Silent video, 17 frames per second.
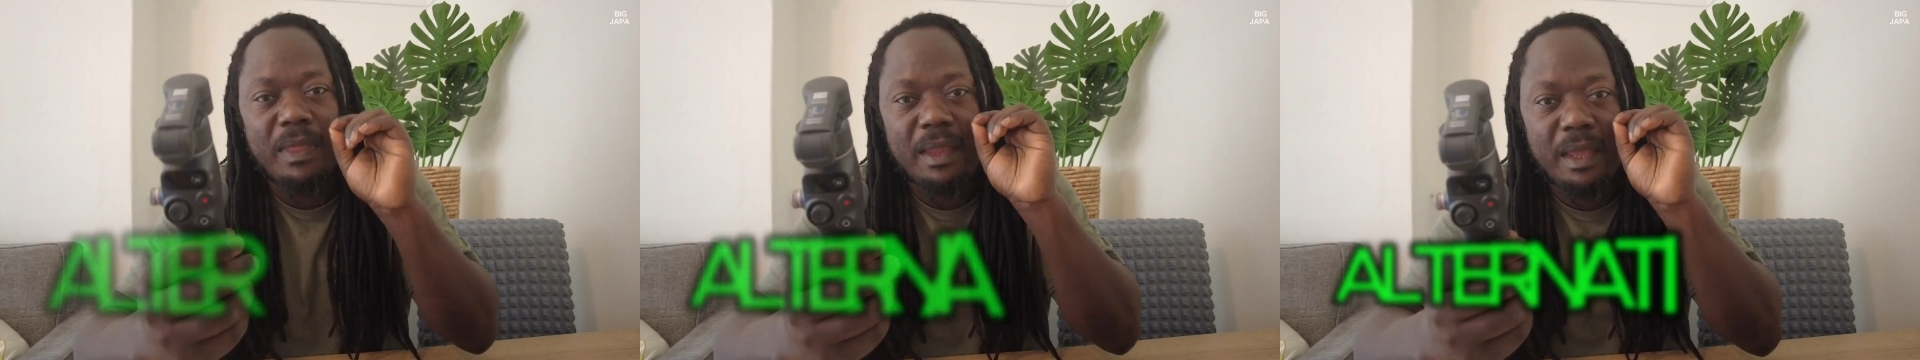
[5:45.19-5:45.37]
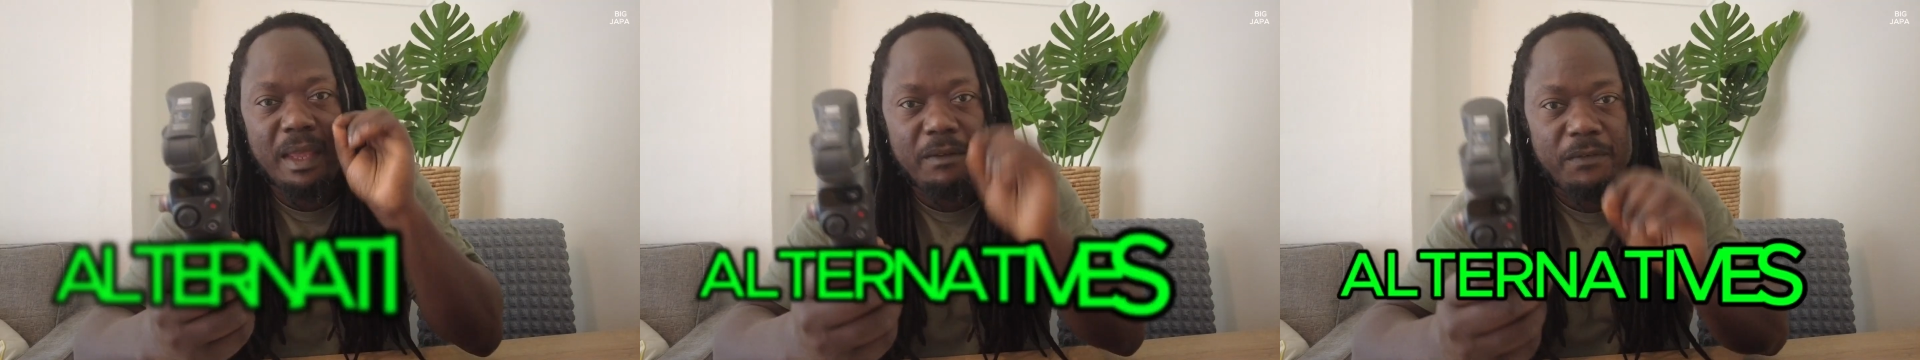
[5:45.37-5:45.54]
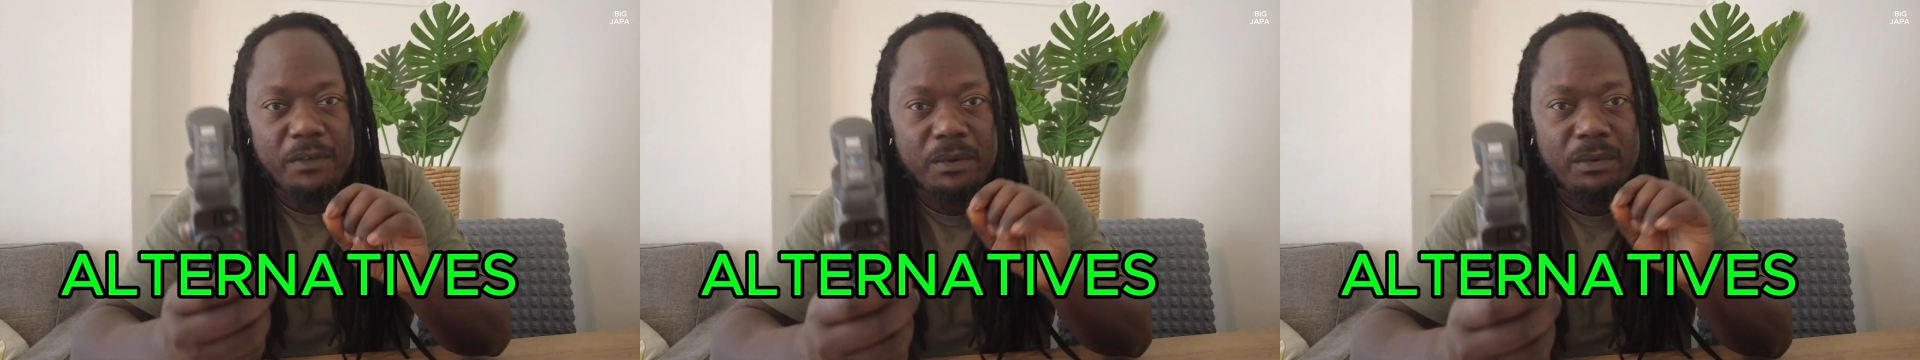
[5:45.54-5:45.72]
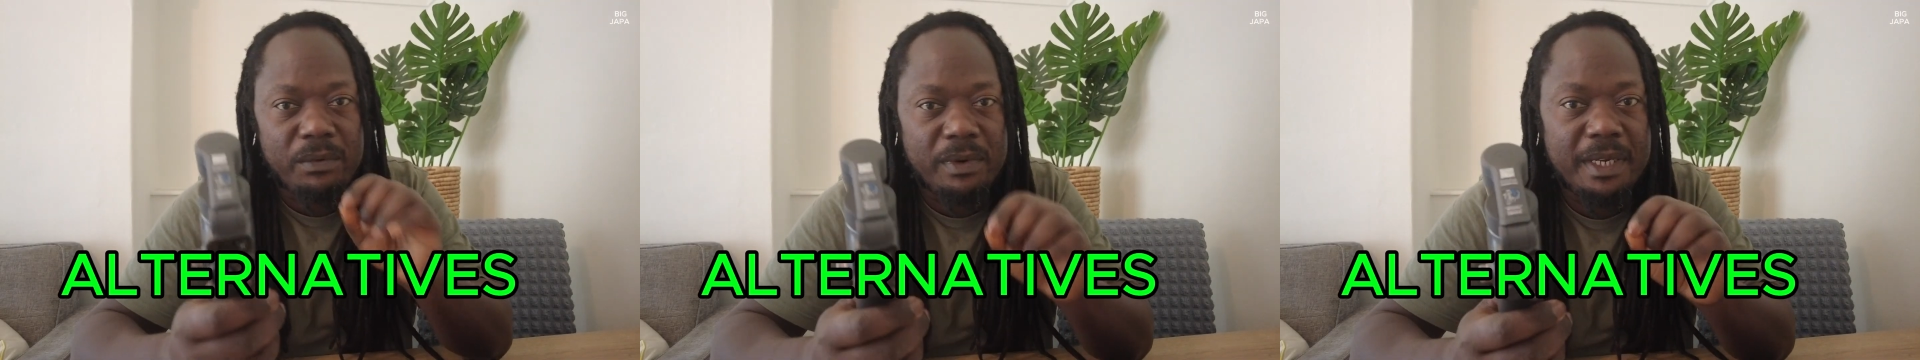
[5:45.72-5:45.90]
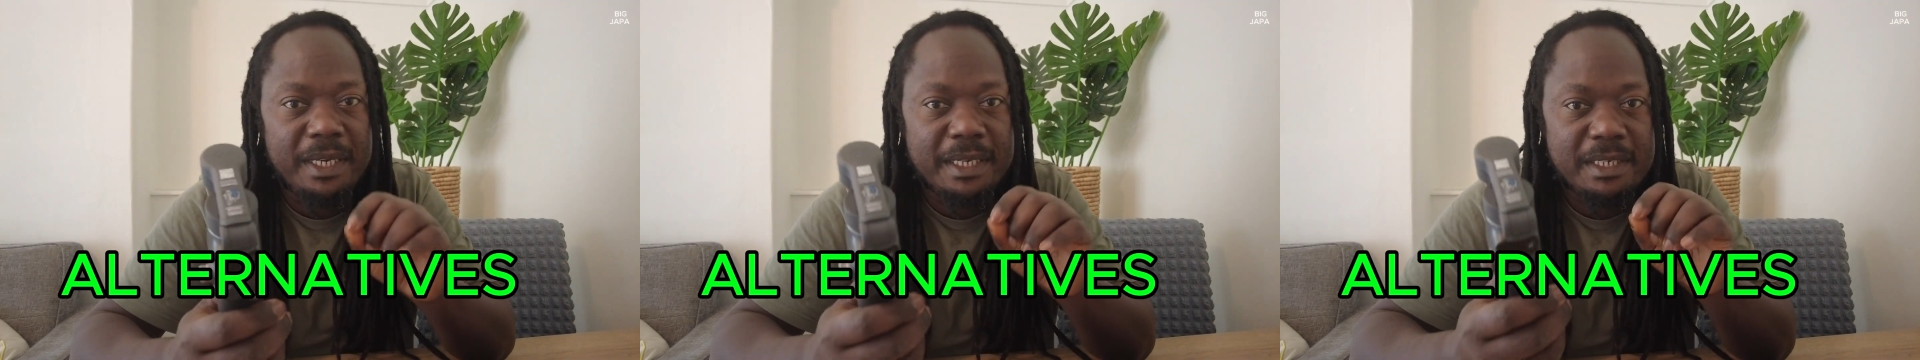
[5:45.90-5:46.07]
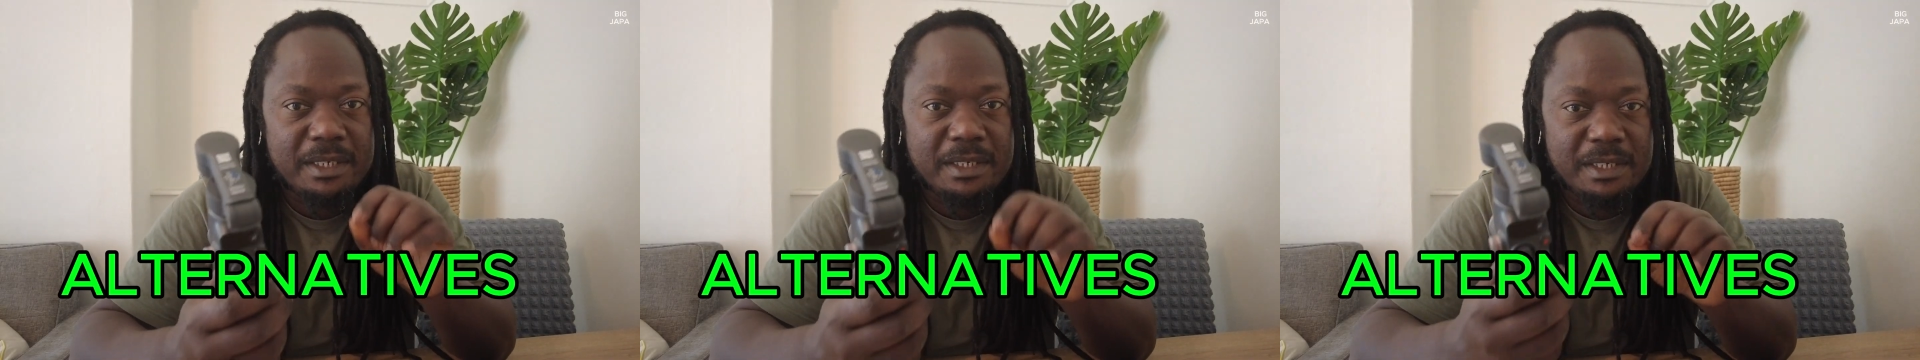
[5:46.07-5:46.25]
If you
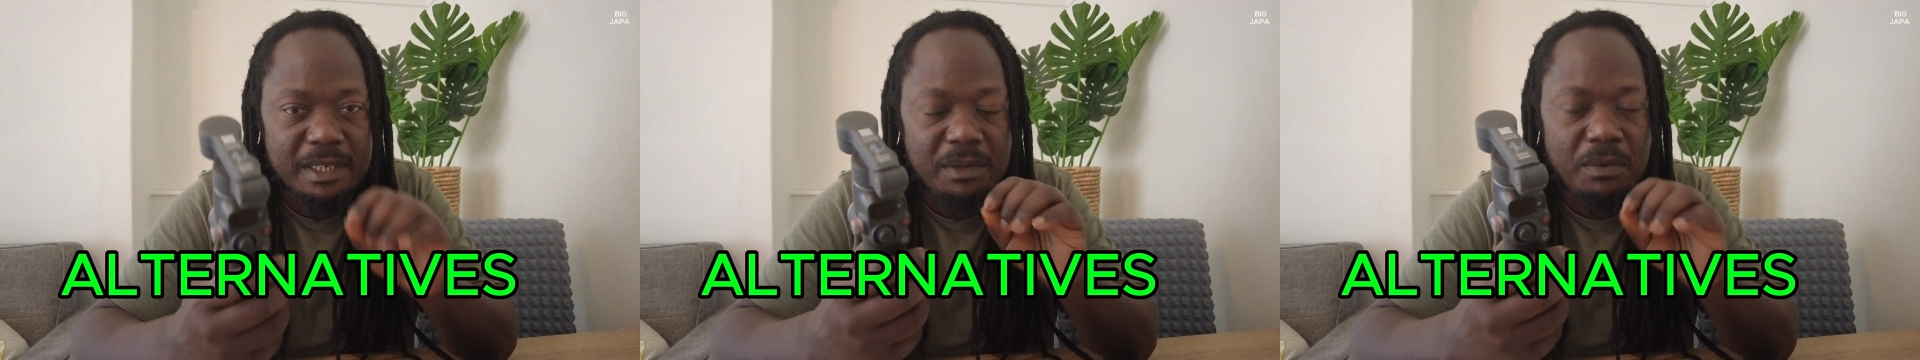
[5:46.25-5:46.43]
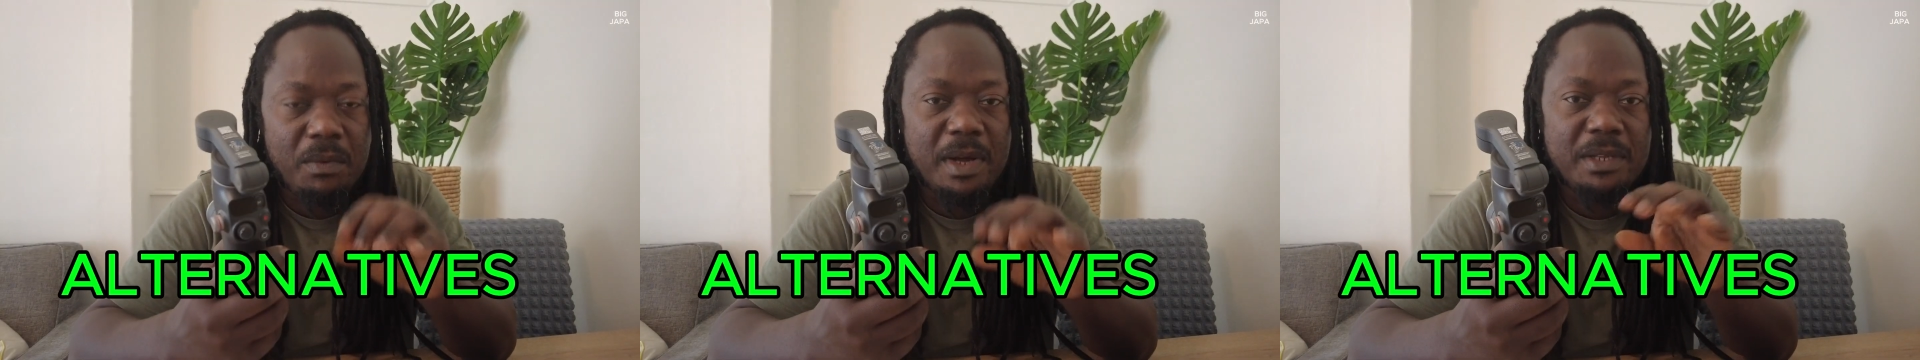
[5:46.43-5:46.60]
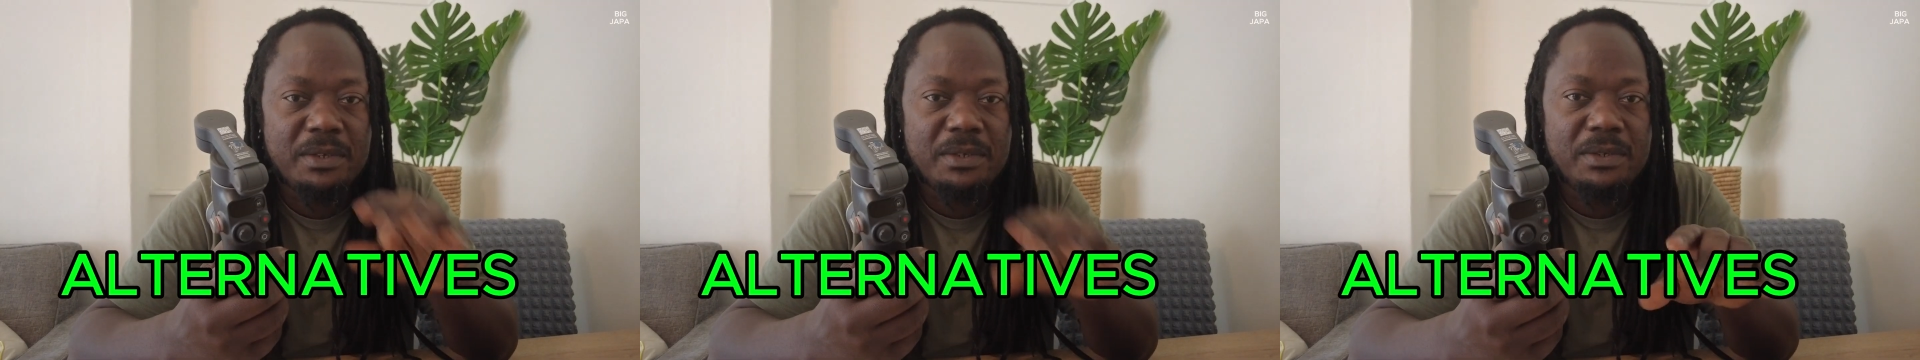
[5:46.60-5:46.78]
really still want